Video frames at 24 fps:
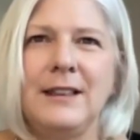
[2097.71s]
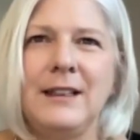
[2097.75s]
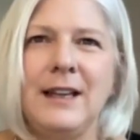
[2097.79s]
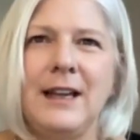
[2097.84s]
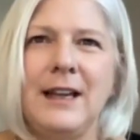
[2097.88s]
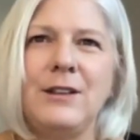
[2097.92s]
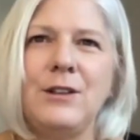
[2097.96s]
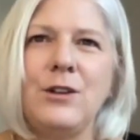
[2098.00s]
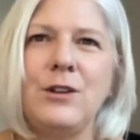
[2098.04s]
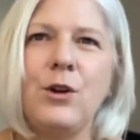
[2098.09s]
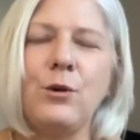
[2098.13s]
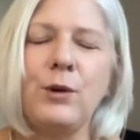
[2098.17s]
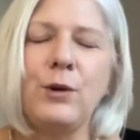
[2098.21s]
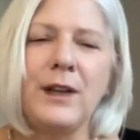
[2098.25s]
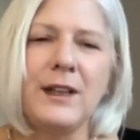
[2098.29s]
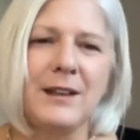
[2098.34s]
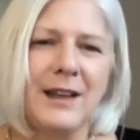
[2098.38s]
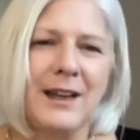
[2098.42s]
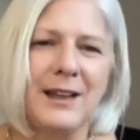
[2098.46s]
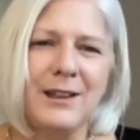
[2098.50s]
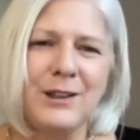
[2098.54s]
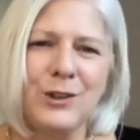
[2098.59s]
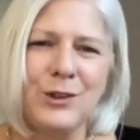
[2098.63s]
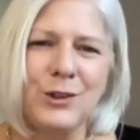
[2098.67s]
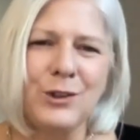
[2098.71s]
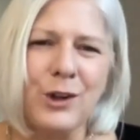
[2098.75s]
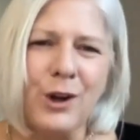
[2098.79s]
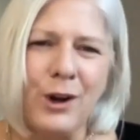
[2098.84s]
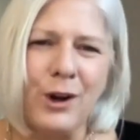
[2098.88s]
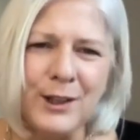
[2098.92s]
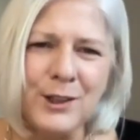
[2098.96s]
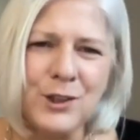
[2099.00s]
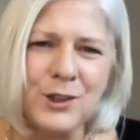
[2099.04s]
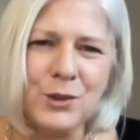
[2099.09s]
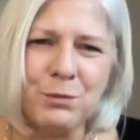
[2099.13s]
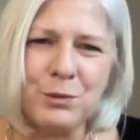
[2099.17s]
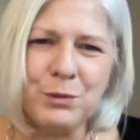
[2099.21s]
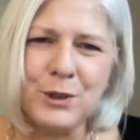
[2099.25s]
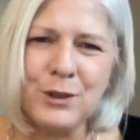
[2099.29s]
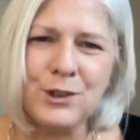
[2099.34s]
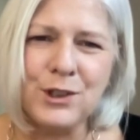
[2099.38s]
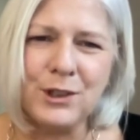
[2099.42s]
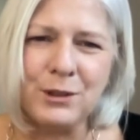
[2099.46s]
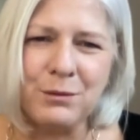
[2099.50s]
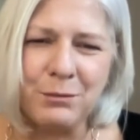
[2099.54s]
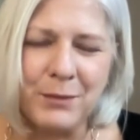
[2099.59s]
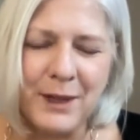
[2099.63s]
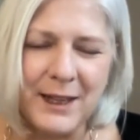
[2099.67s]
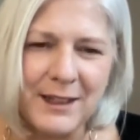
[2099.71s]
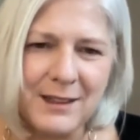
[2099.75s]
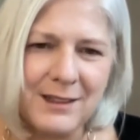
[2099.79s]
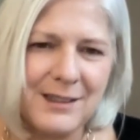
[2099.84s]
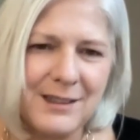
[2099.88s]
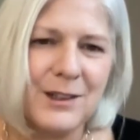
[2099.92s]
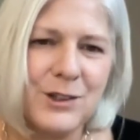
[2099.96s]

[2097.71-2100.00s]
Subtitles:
And knowing that your contribution makes